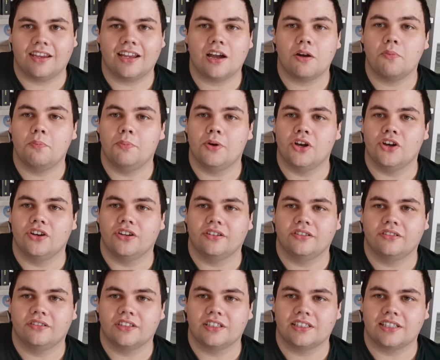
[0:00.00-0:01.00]
I think I would
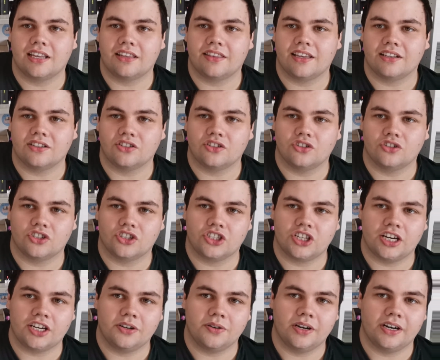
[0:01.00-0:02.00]
burn the 10,000
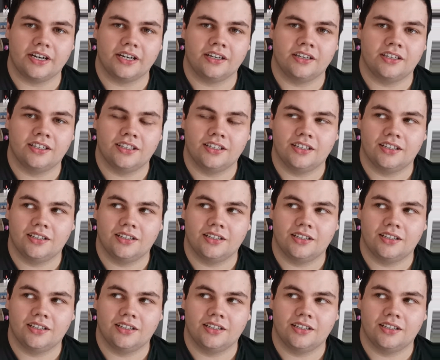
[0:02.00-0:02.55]
Doors of January,